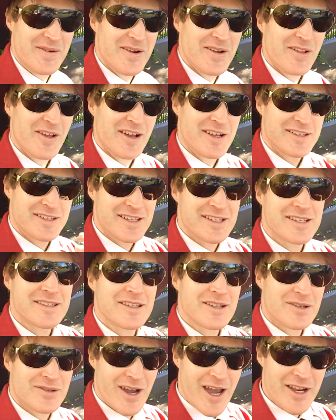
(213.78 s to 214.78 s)
realised this is
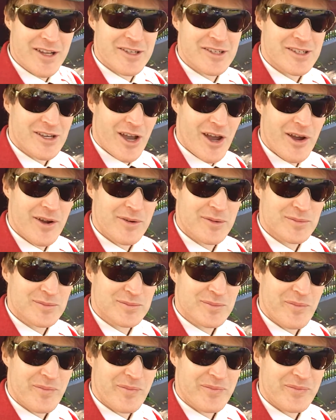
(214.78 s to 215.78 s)
the greatest show.
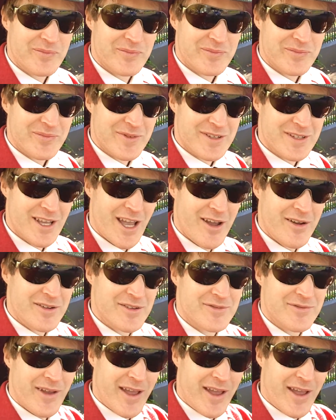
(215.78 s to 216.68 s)
So his